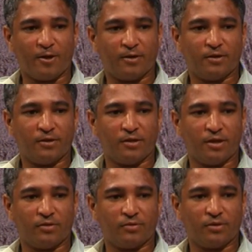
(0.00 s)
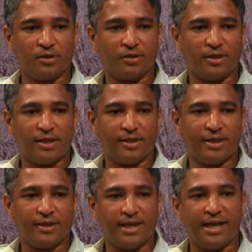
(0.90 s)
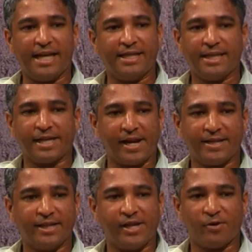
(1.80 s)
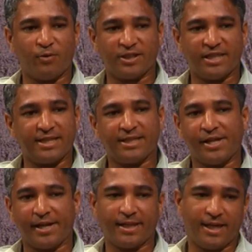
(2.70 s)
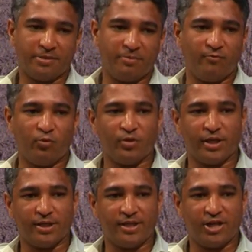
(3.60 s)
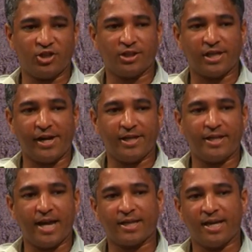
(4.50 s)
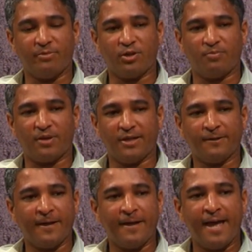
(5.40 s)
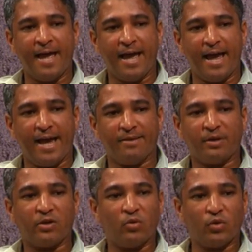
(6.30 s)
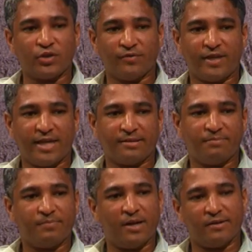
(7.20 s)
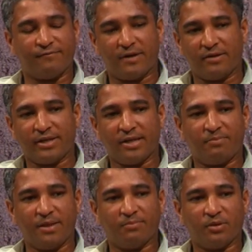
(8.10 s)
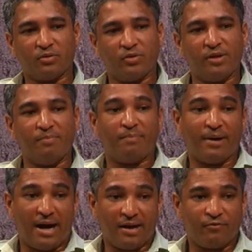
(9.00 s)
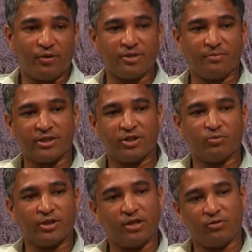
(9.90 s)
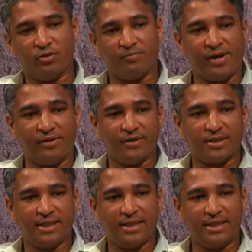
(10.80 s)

you know, their lending criteria wasn't as strict as before the National Credit Act came into play. And because of that, I found that people couldn't buy for as much as what they could previously.